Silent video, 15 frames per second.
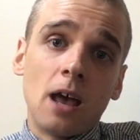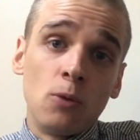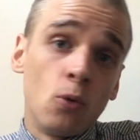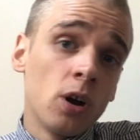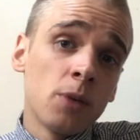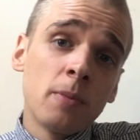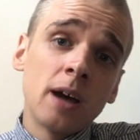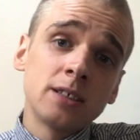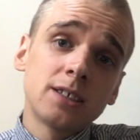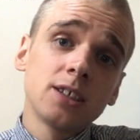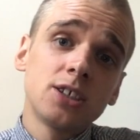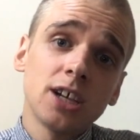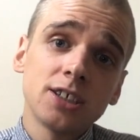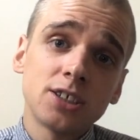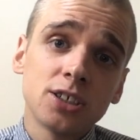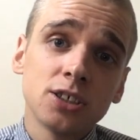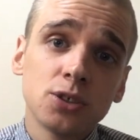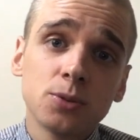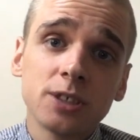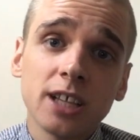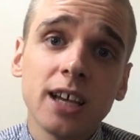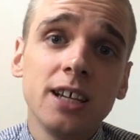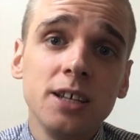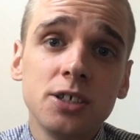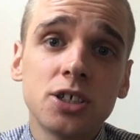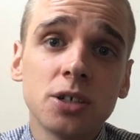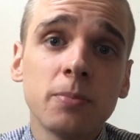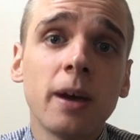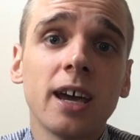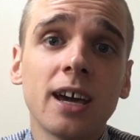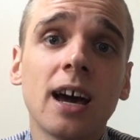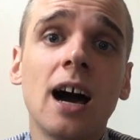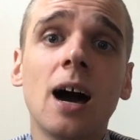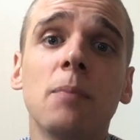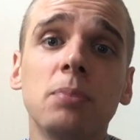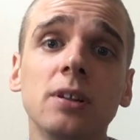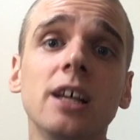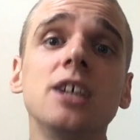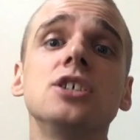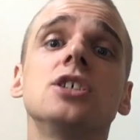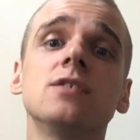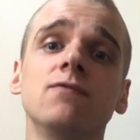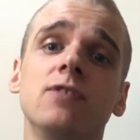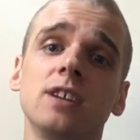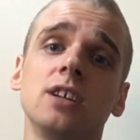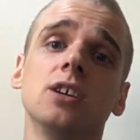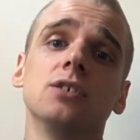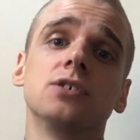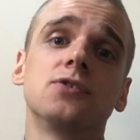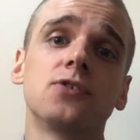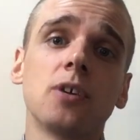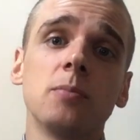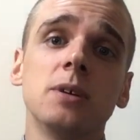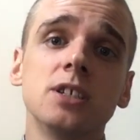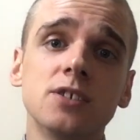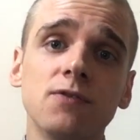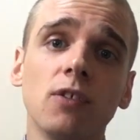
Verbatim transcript: And one of my suggestions was that he should make compilation videos from his